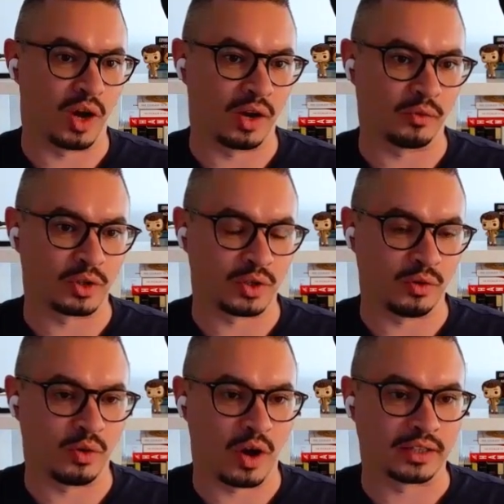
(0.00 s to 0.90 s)
Broadvoice and
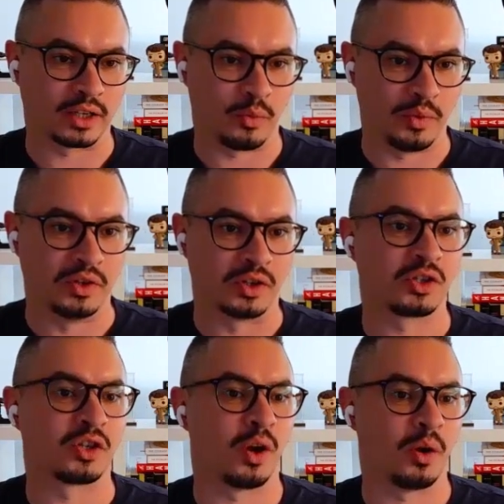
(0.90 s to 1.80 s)
GoContact 3
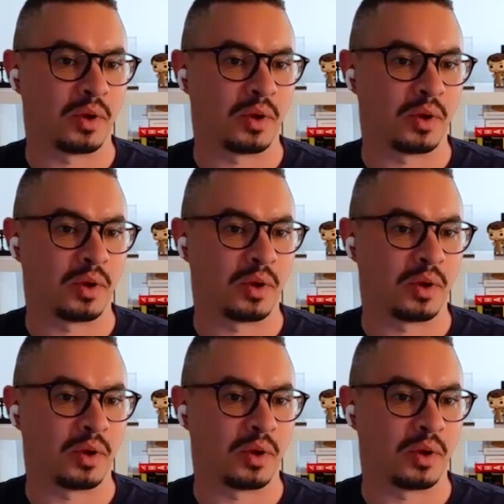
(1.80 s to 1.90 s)
years ago,